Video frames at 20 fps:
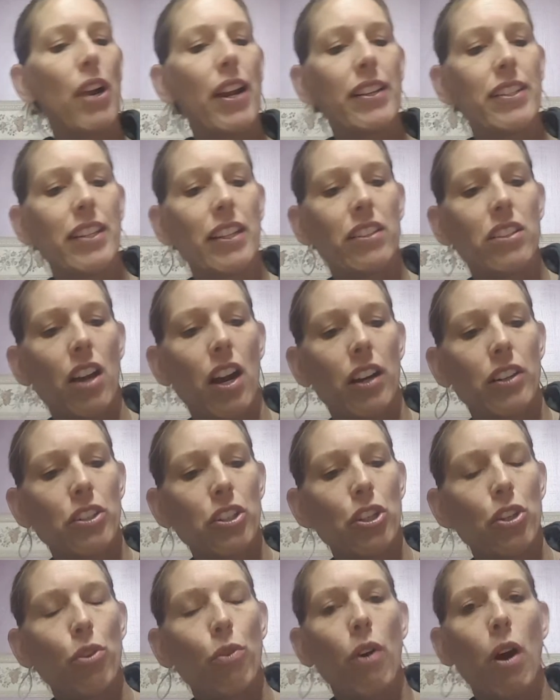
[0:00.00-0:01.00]
I did talk
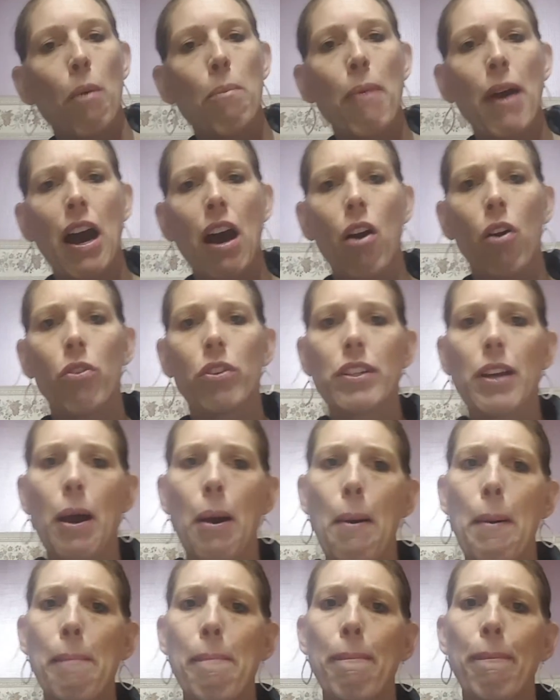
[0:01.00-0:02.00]
to you about,
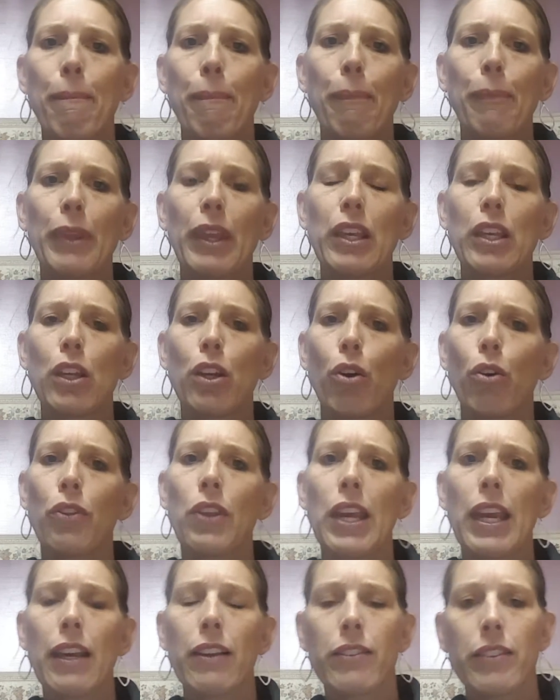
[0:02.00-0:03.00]
you know,
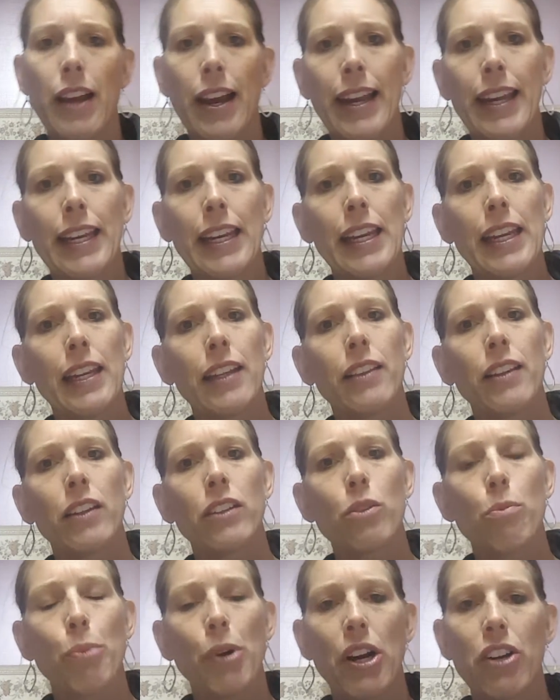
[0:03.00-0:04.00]
the anxiety and the
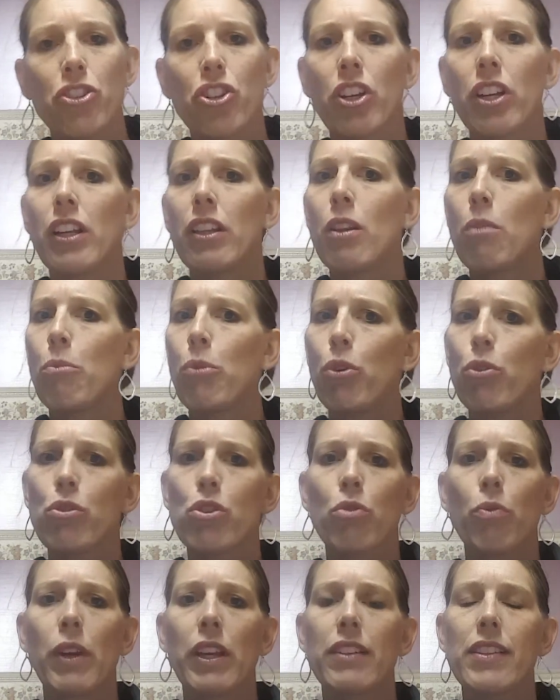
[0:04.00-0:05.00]
depression and the mood
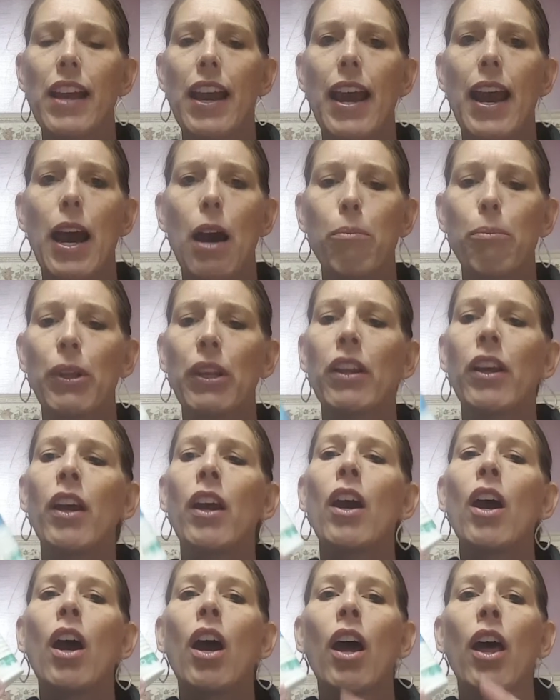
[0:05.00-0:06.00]
swings that happen.
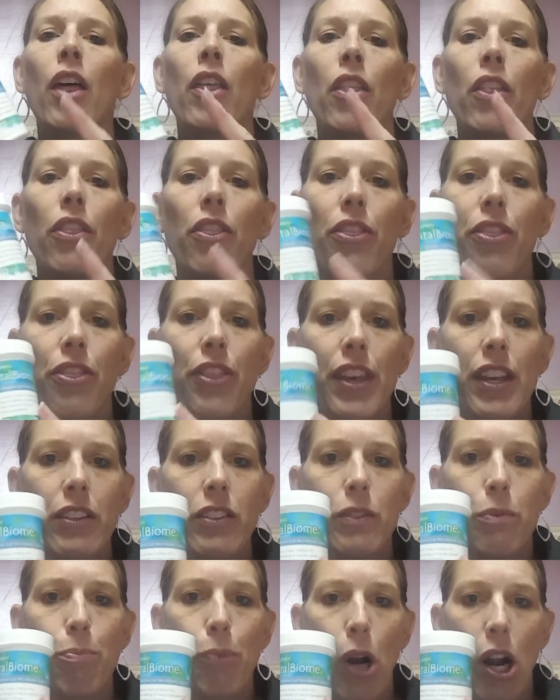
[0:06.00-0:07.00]

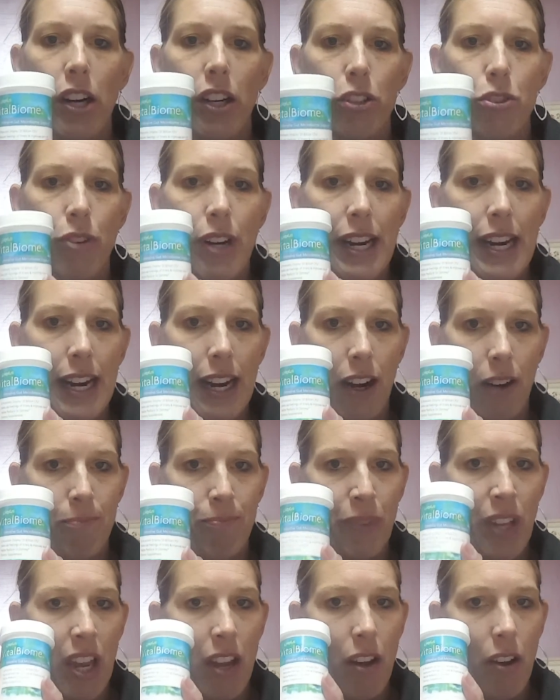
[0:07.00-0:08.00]
This product right here,
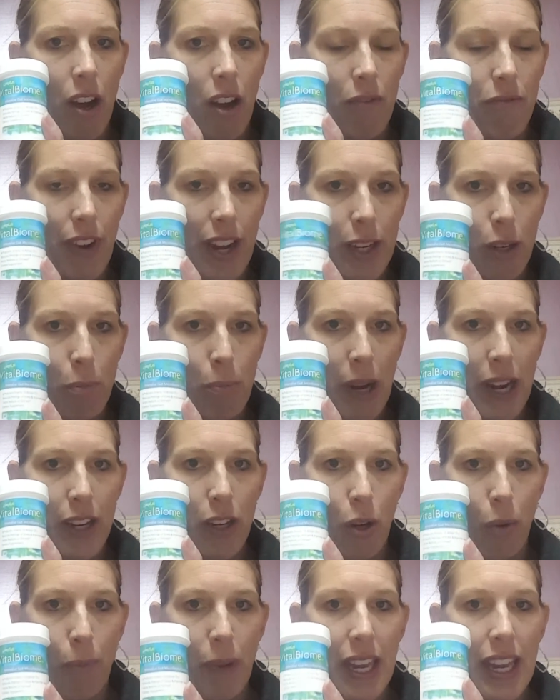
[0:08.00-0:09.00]
Vital
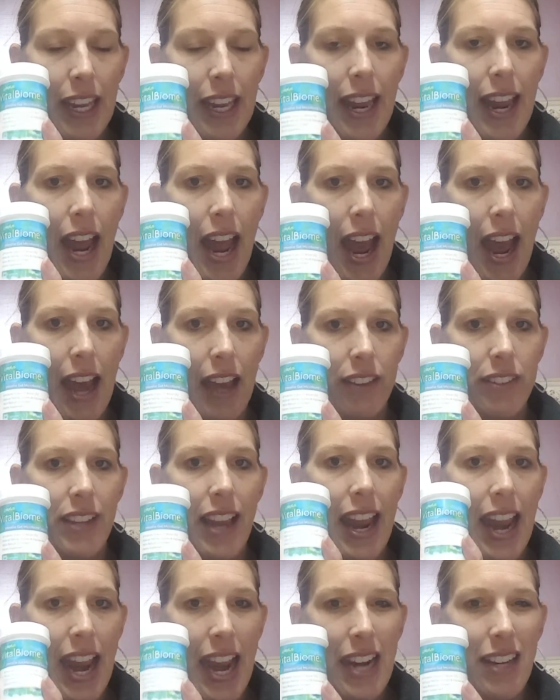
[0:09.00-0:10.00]
Biome, it has
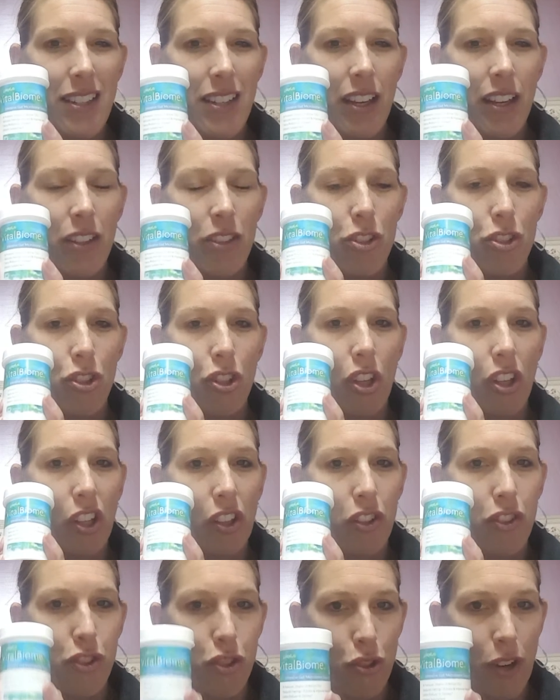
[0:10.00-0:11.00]
8
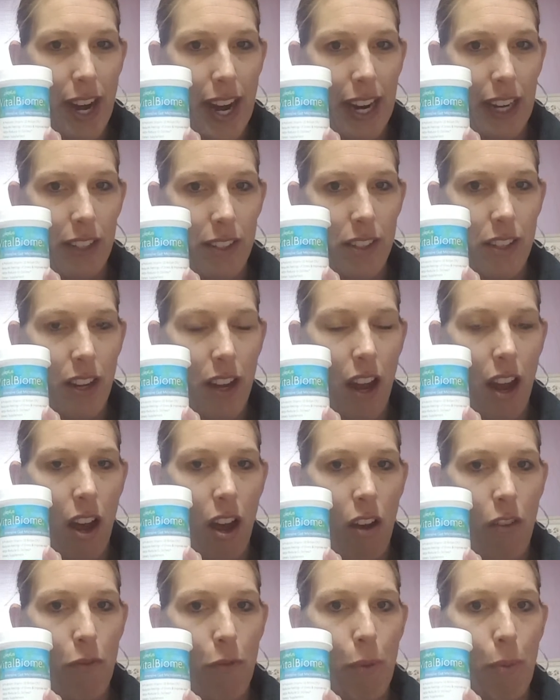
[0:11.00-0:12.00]
strands
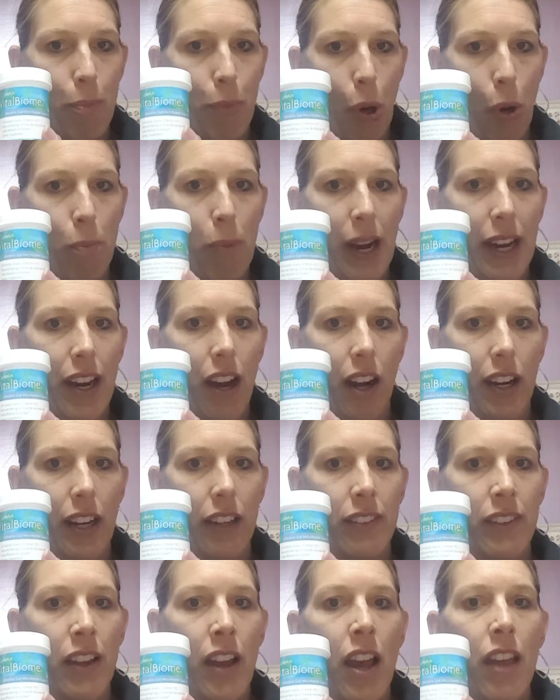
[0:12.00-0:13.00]
of
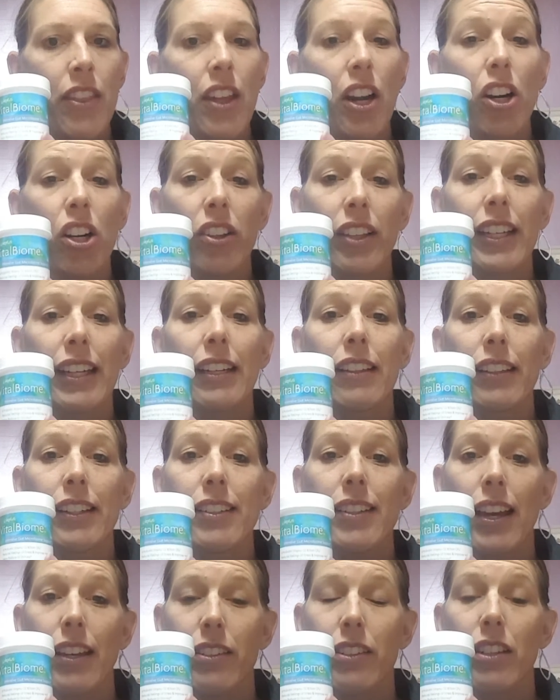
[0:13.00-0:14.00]
probiotics that are clinically
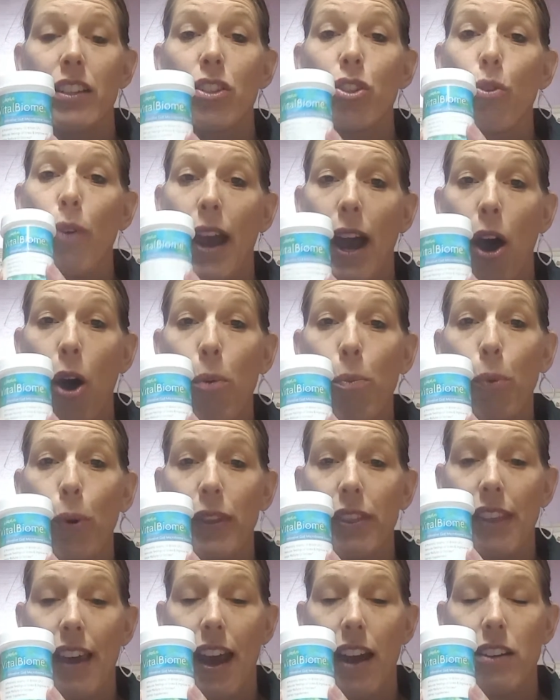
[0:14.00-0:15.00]
tested to help
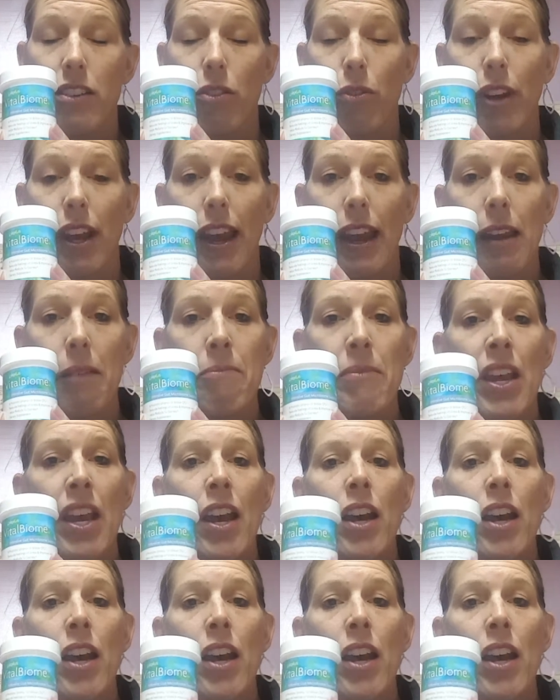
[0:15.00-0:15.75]
with that, okay?